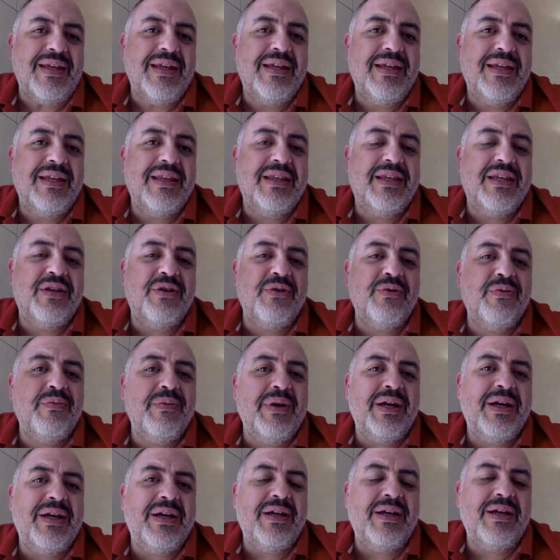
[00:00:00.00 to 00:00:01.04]
you
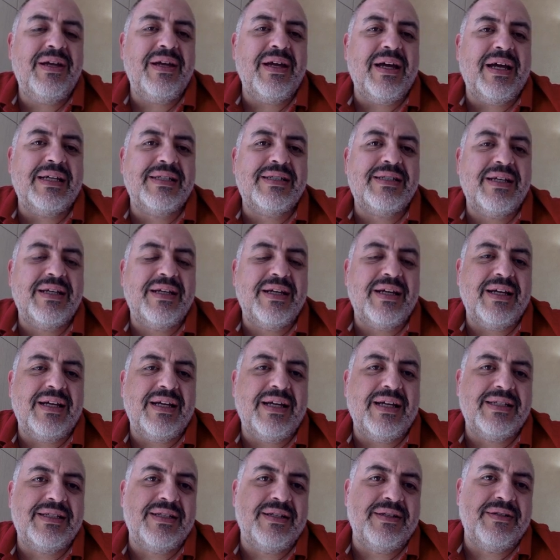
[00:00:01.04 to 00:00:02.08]
may, as
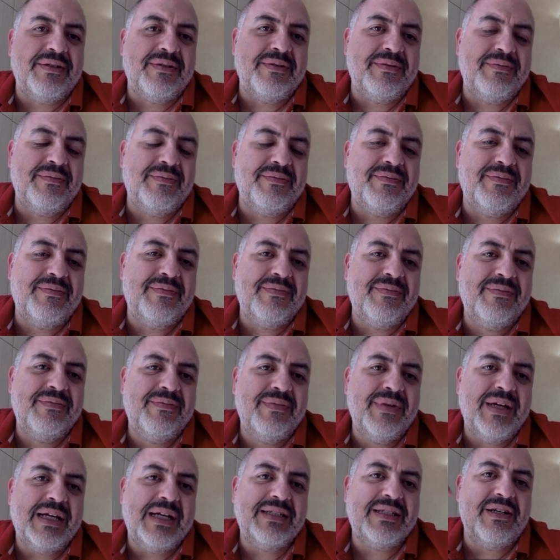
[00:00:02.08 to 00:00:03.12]
an
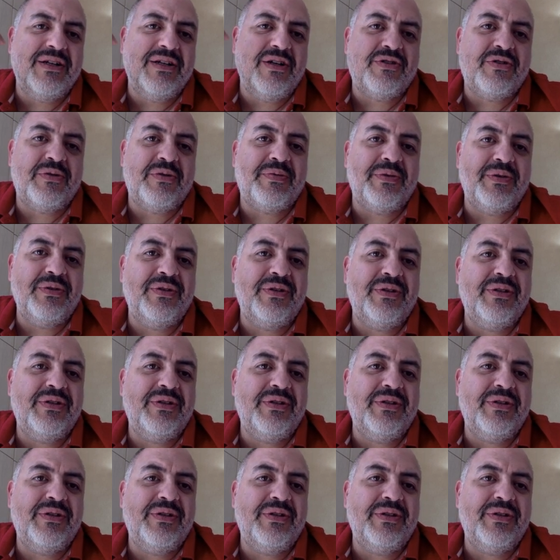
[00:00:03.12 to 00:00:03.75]
entrepreneur,